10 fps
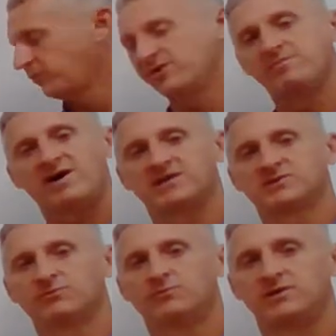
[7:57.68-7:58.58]
3
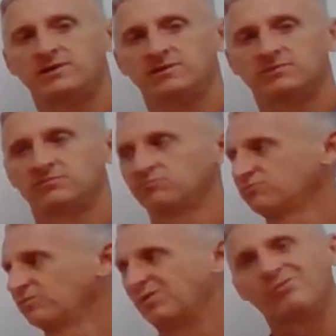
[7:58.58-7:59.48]
minus 1,
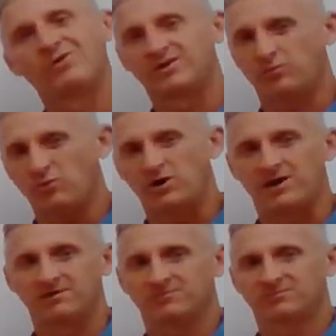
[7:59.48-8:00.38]
1
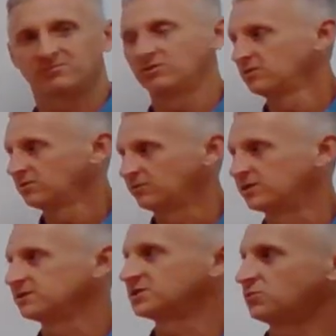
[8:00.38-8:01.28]
what?
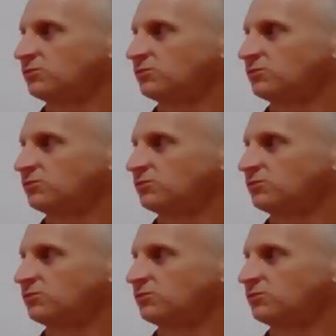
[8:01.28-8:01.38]
Well, it's